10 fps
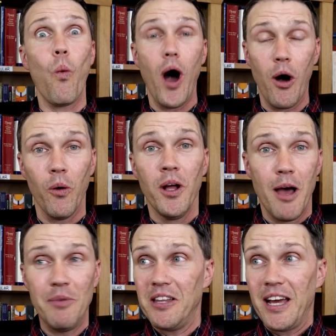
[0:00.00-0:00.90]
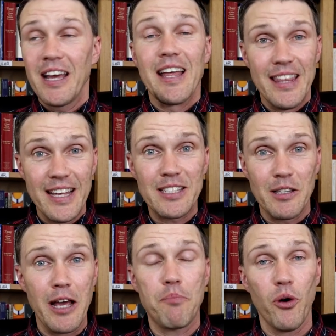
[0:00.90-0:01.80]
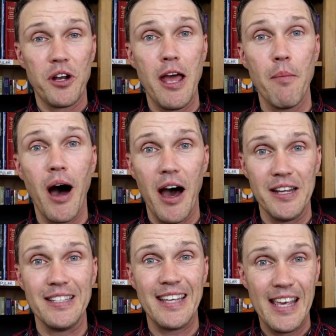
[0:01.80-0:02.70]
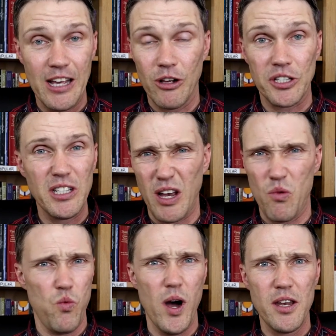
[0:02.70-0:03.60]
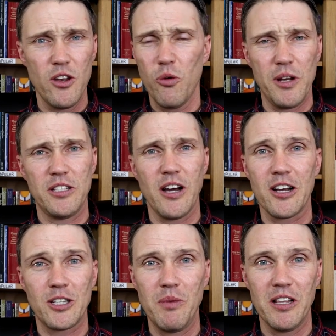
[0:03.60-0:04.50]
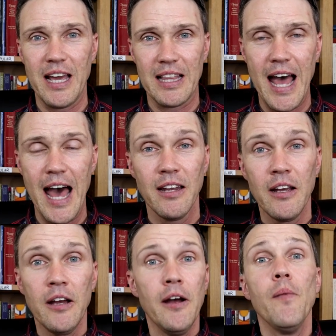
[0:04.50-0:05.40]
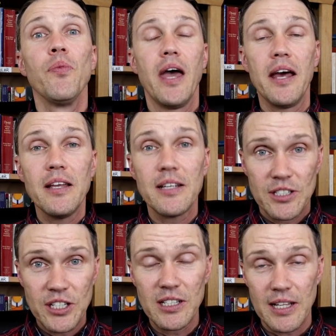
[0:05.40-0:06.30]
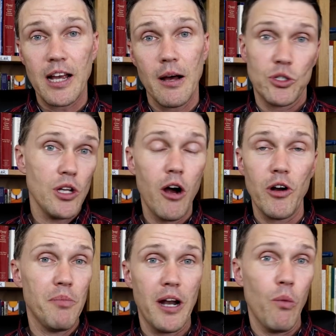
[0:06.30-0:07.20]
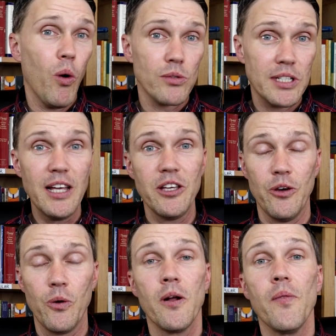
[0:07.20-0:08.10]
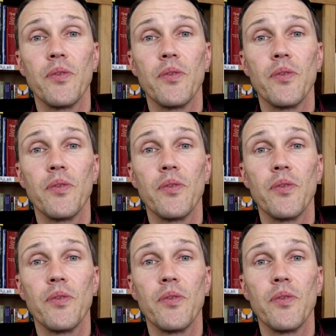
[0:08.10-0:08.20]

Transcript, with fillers: Whoa. I mean, like, this, like, put him on his heels. He's like, what? Nobody talks to me like that. And she's like, I'm sorry, but I won't date you.